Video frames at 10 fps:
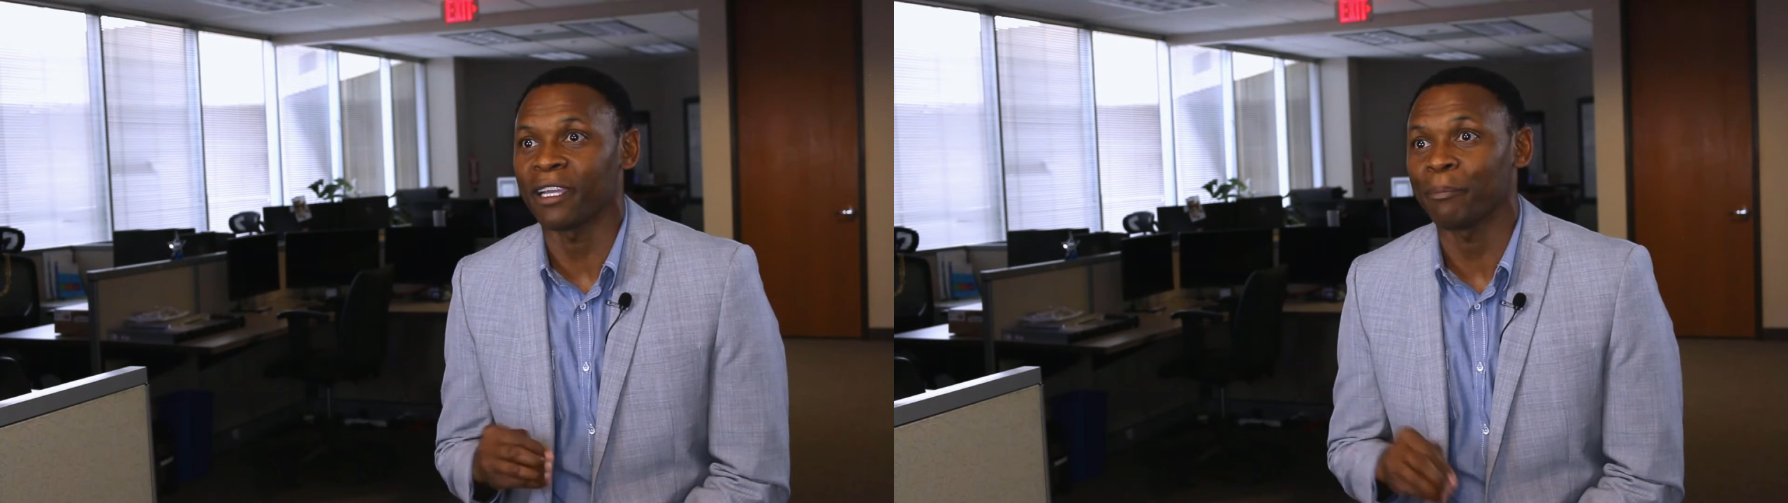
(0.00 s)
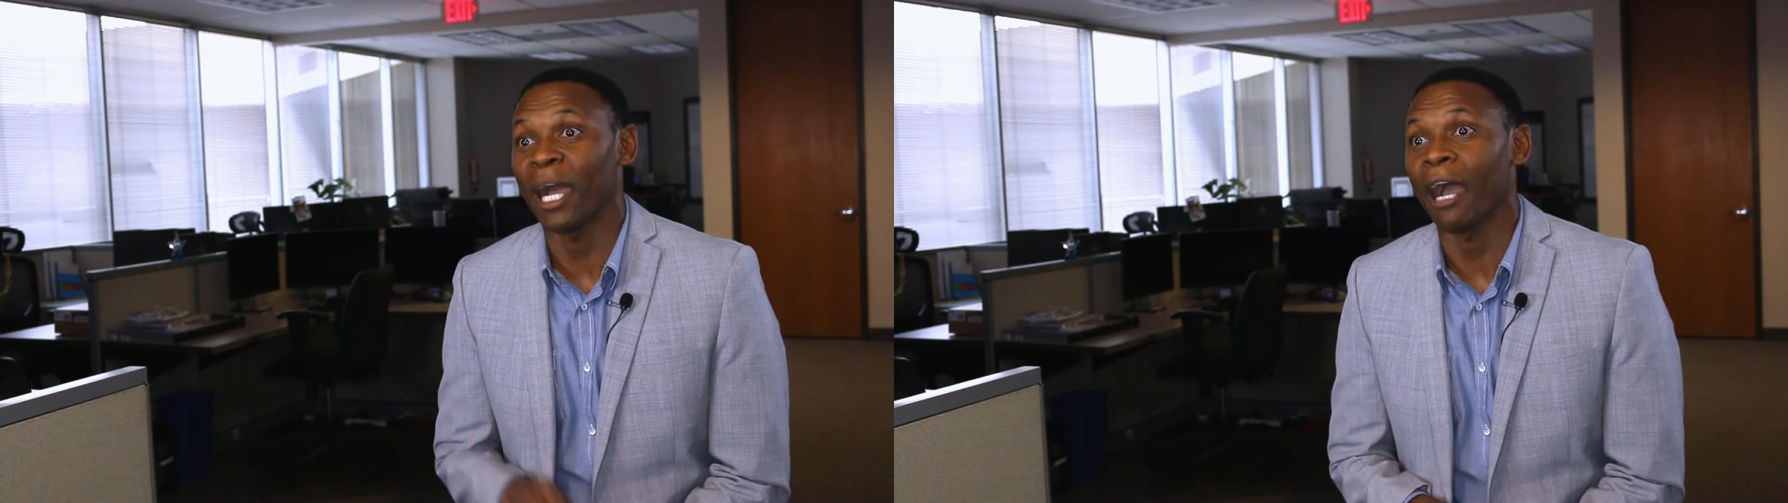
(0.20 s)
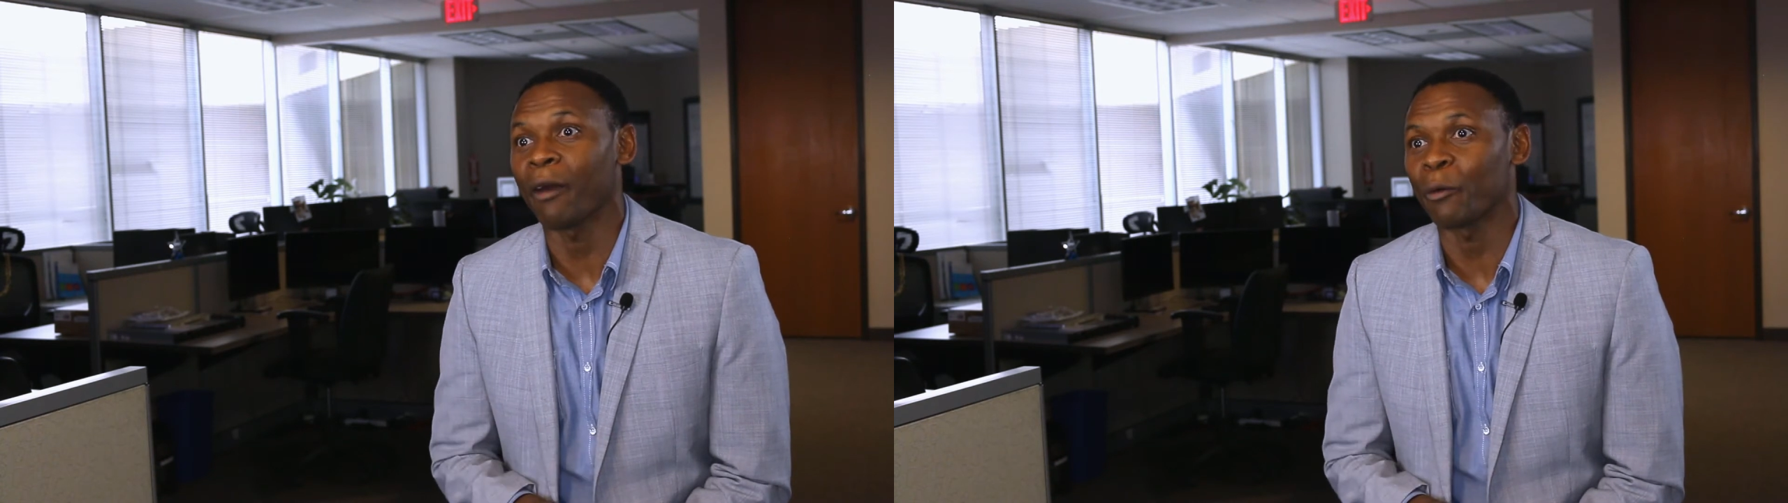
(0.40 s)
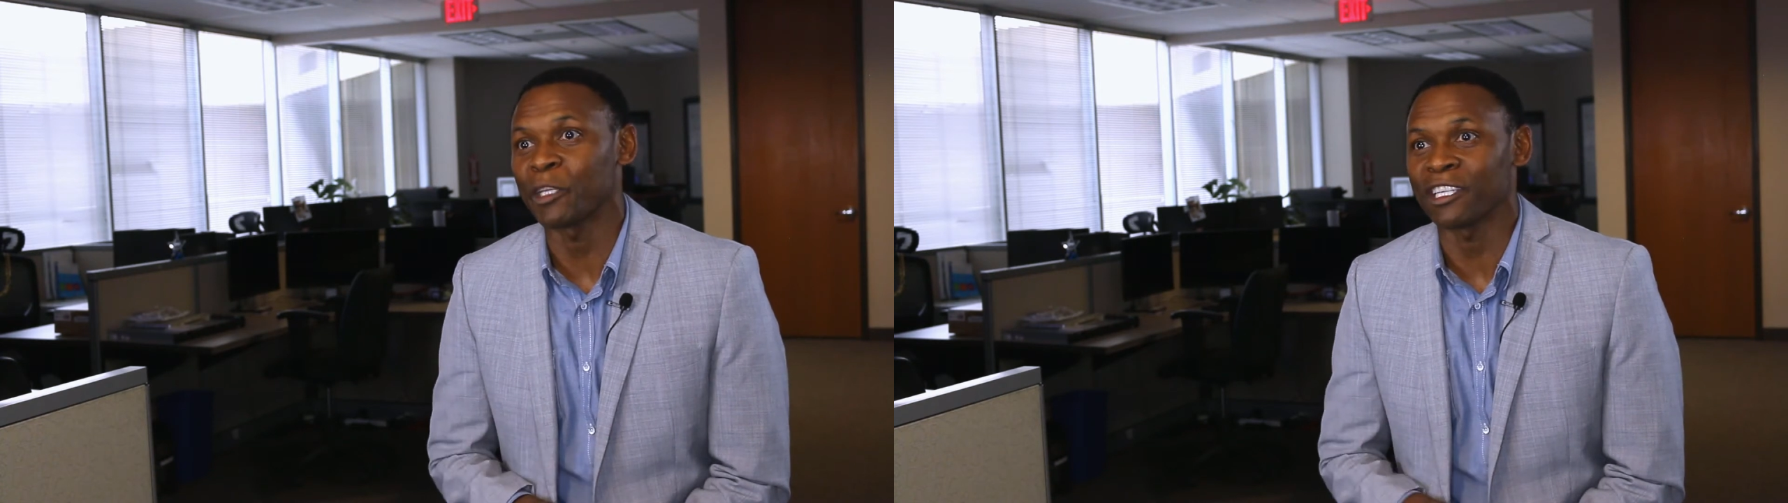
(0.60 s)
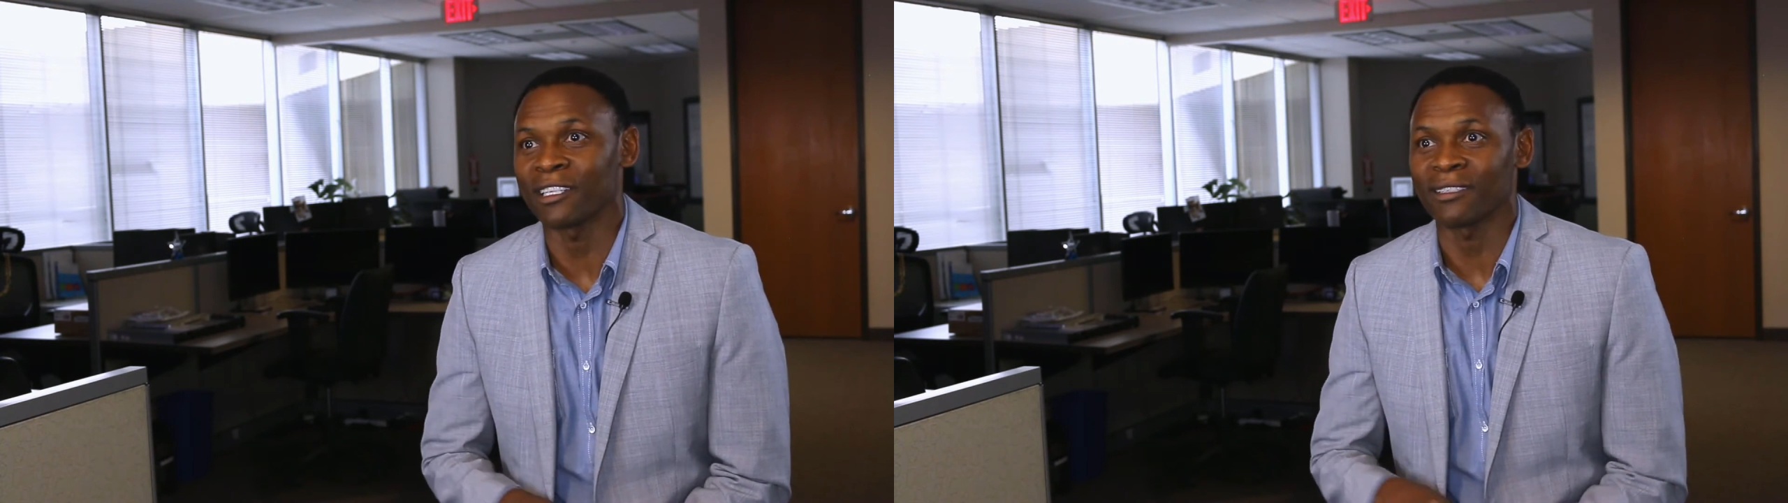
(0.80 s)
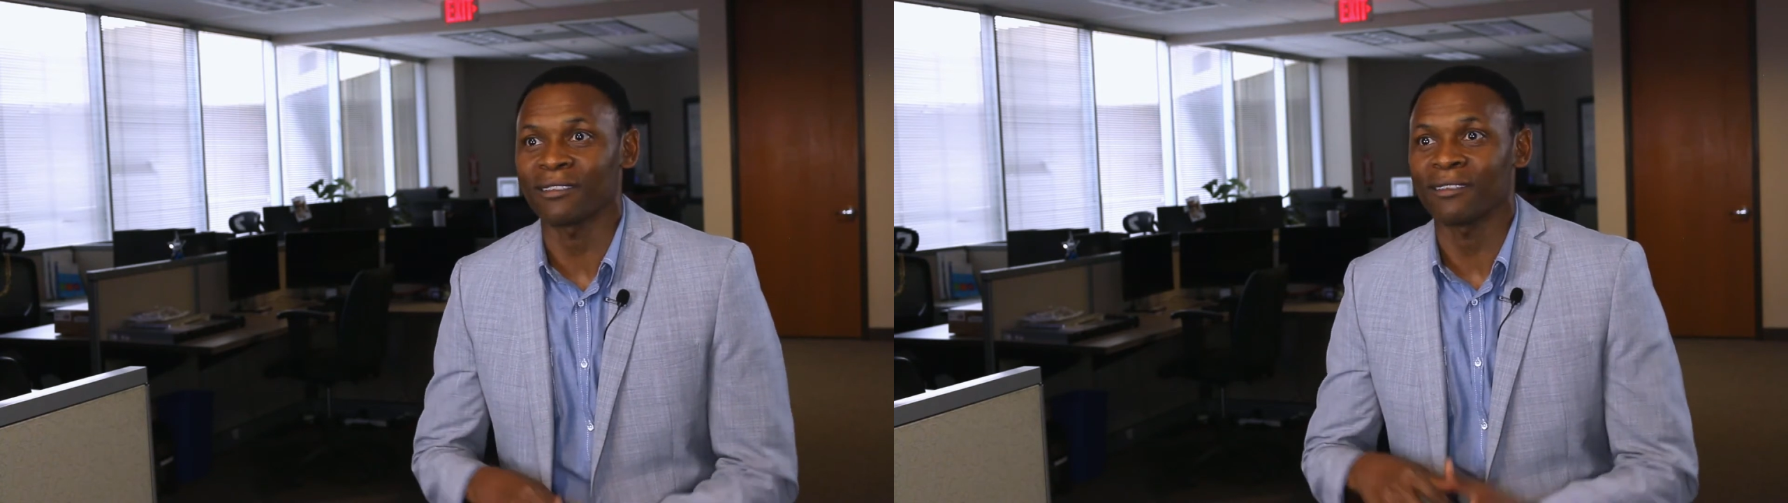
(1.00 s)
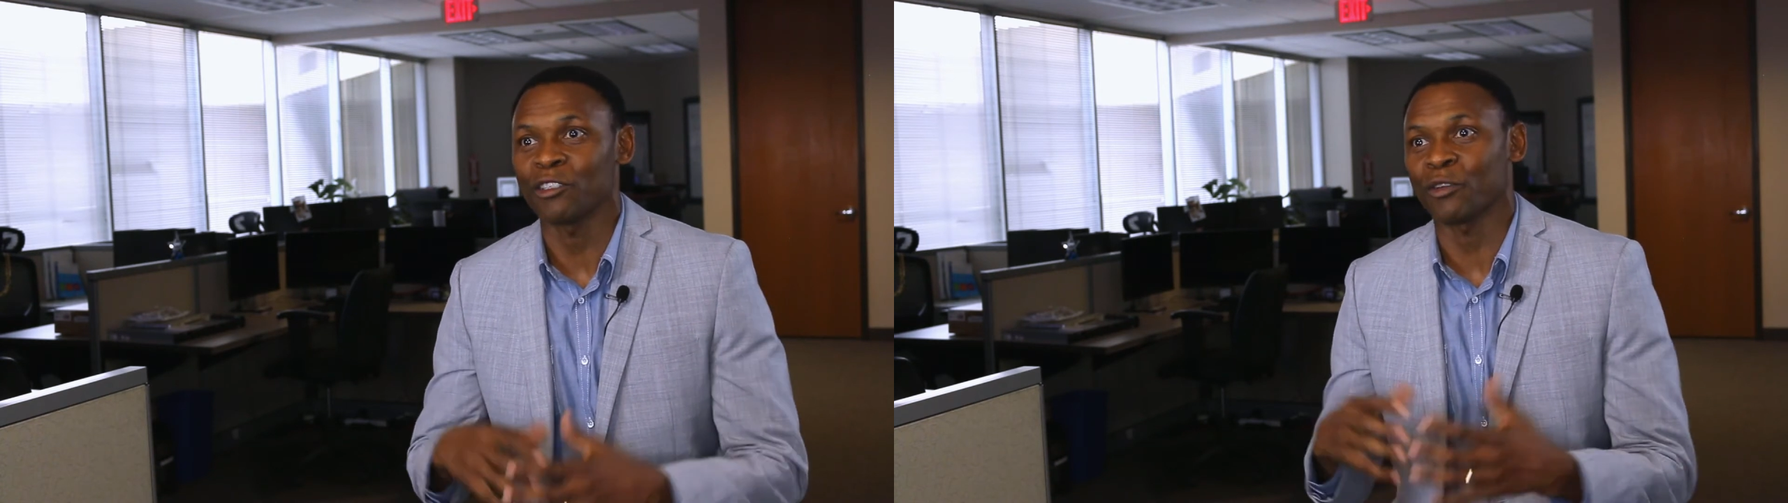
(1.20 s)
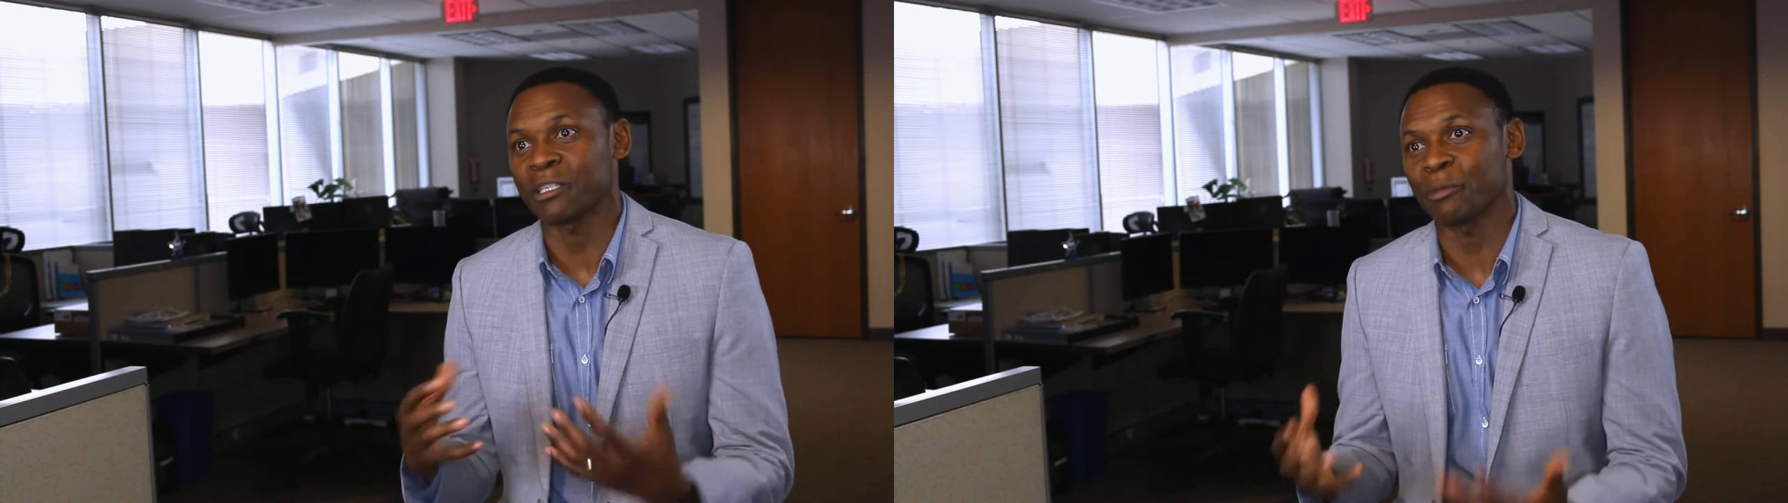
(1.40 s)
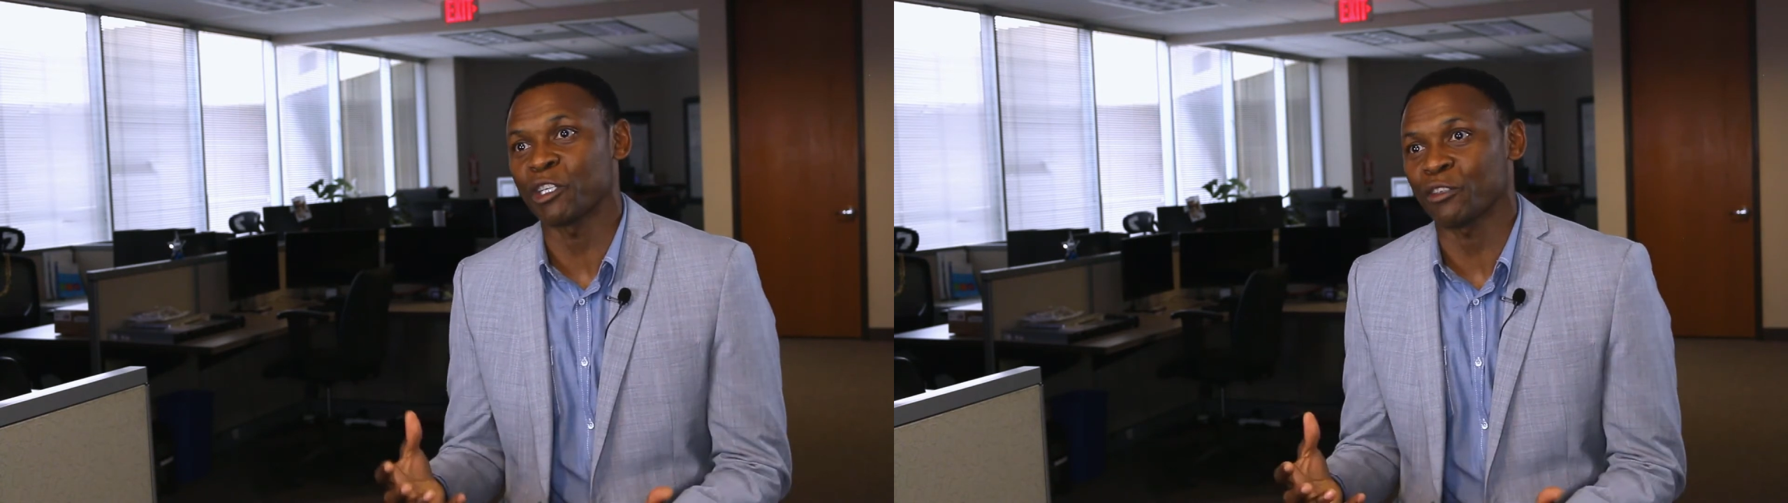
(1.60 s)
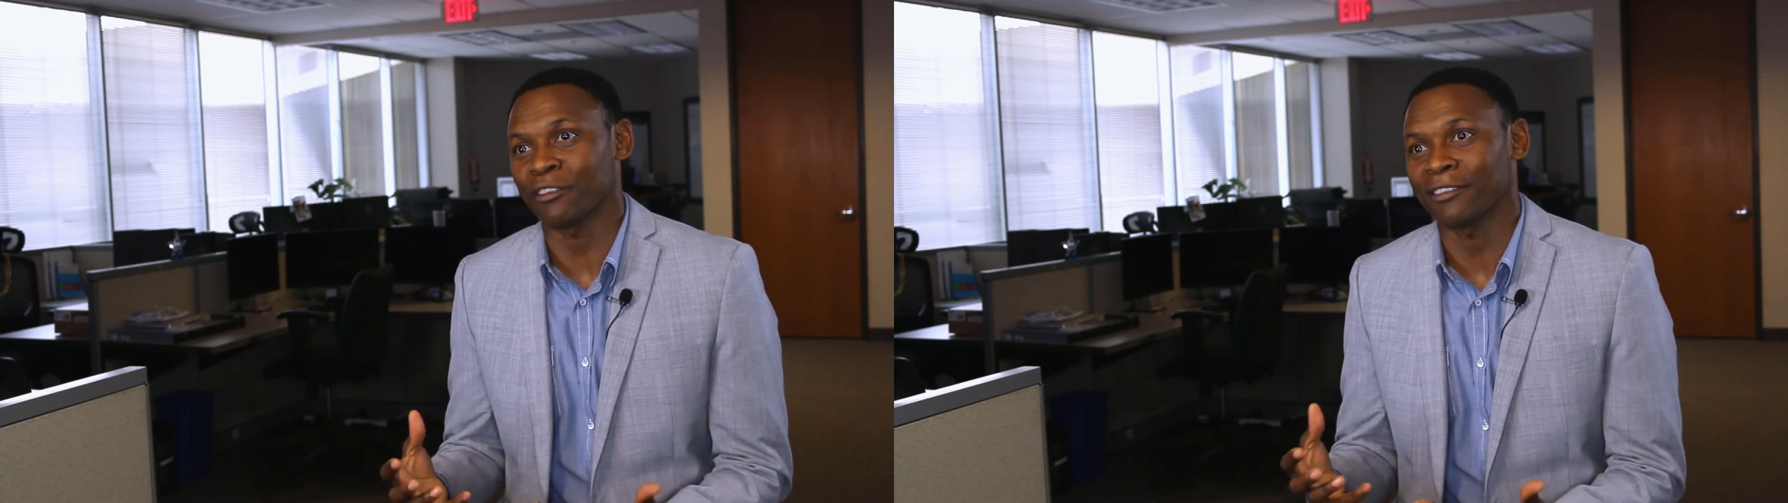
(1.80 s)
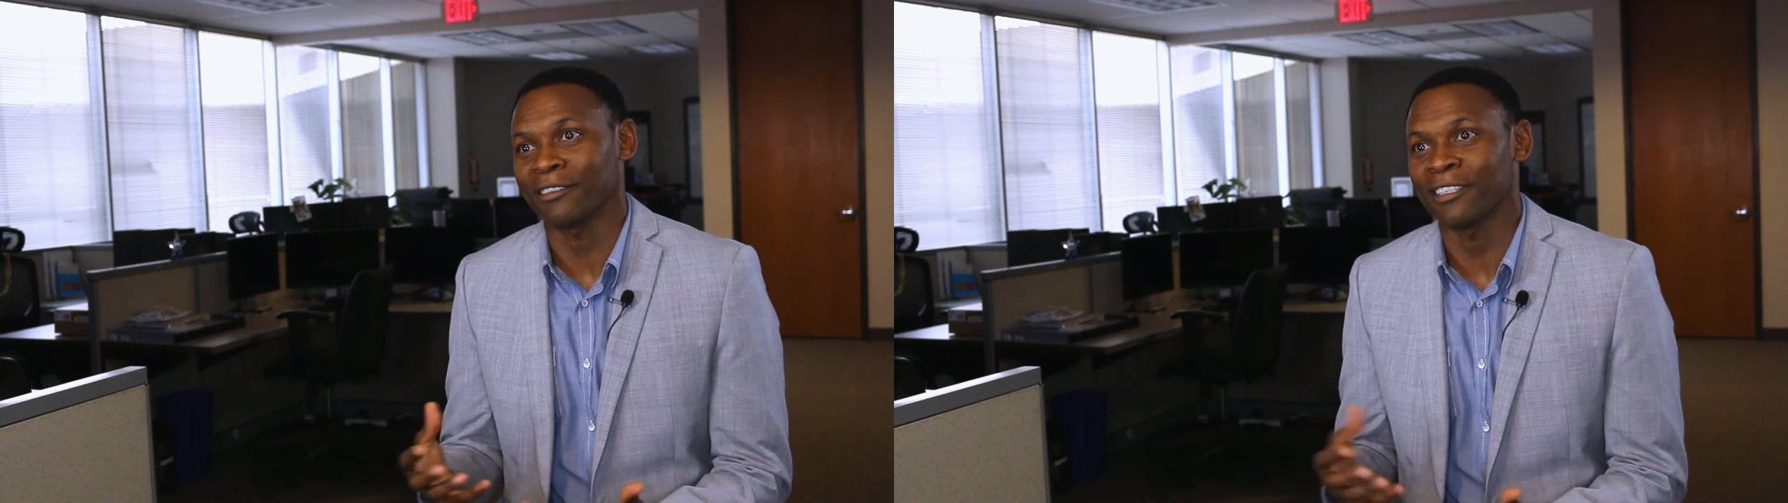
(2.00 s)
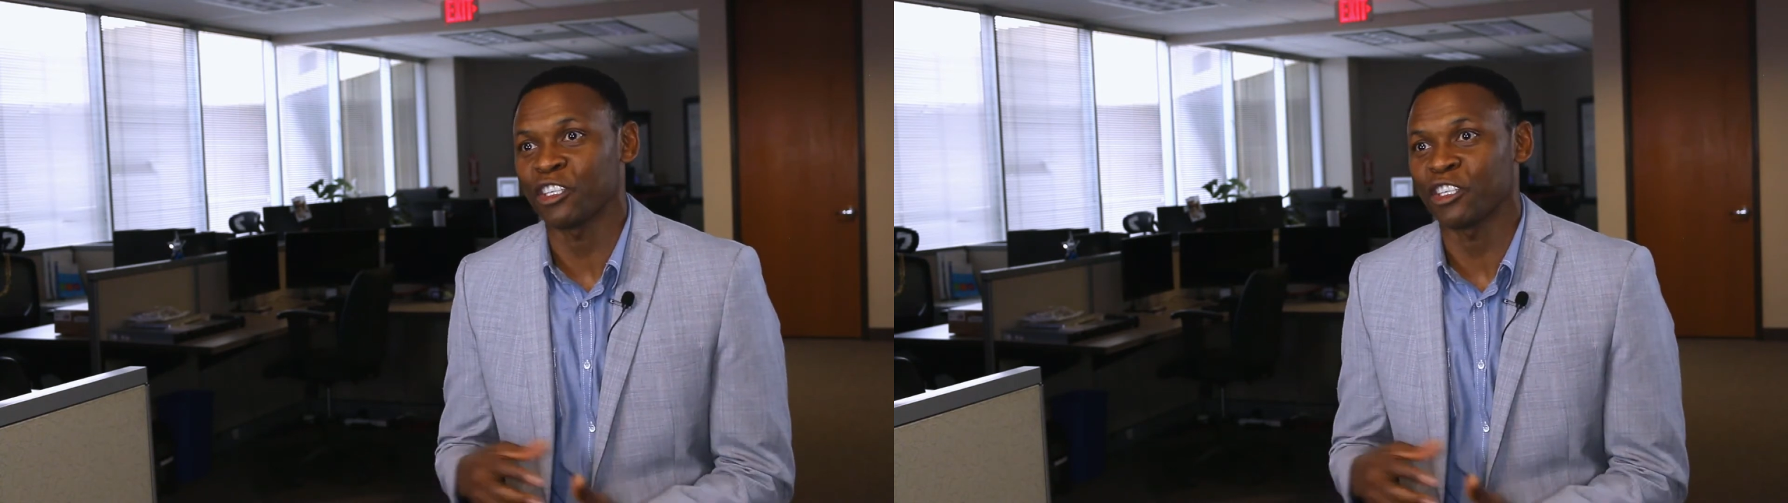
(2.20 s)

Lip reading: power, which is transmission,